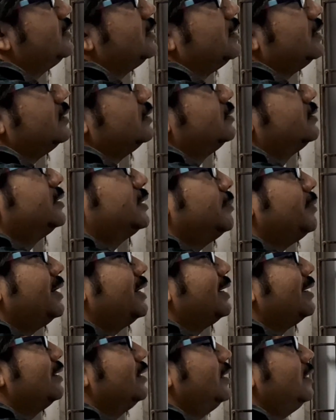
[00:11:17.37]
C,
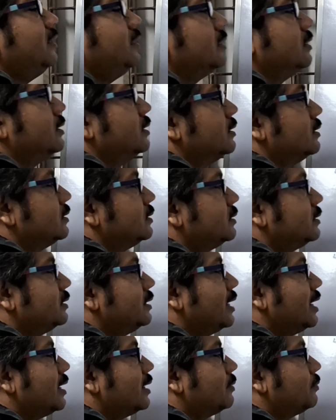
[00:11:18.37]
similarly,
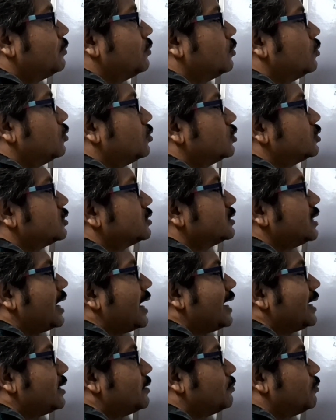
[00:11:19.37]
shear force
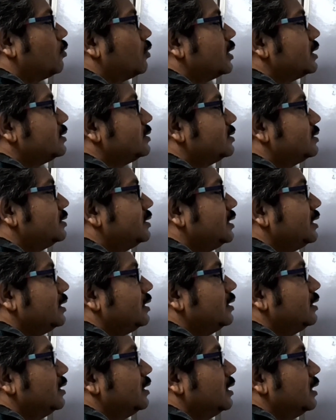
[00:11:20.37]
at point
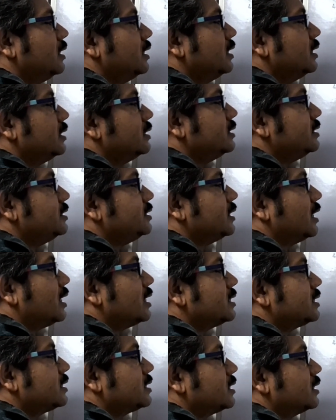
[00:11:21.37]
C
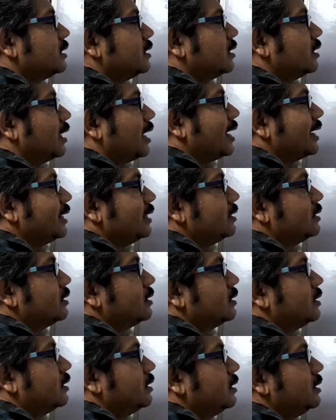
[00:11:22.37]
just
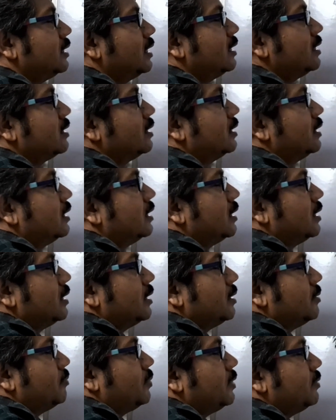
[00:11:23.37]
right. Yeah,
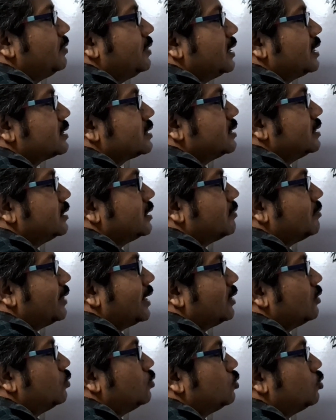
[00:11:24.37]
previously the
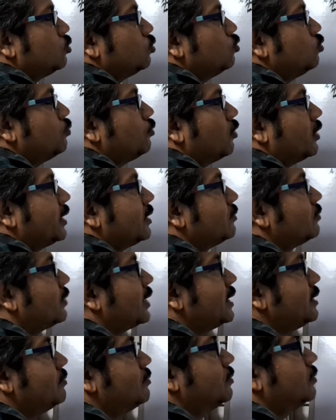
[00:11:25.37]
value
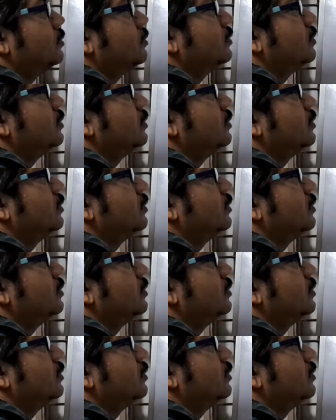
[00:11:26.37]
2.5,